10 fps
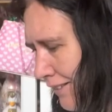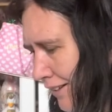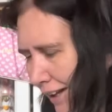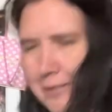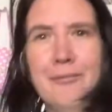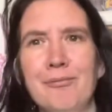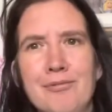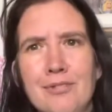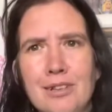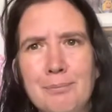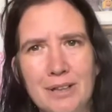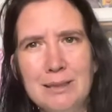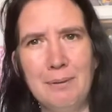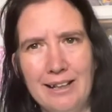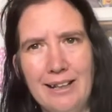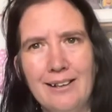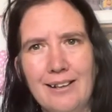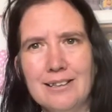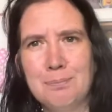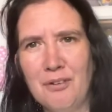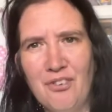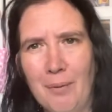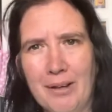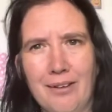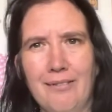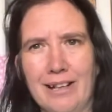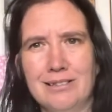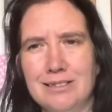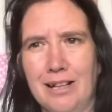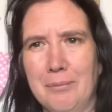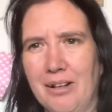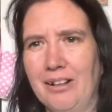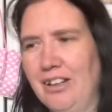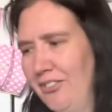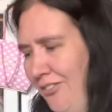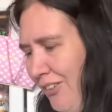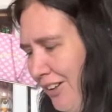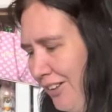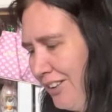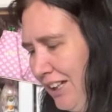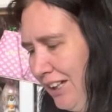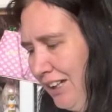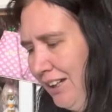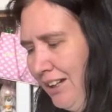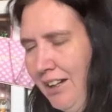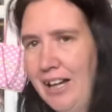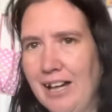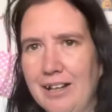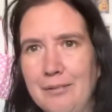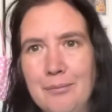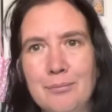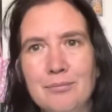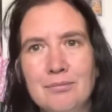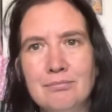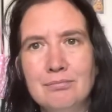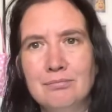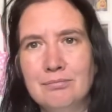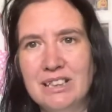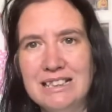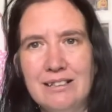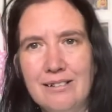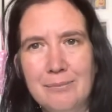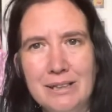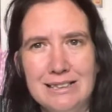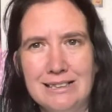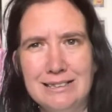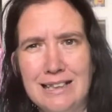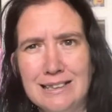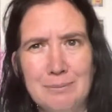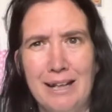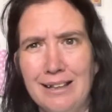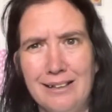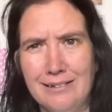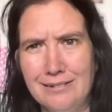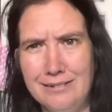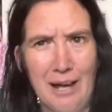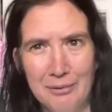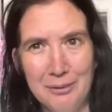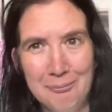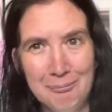Yeah, Bugs Bunny is performing a wedding ceremony for the um, Mr. and Mrs. Tasmanian Devil.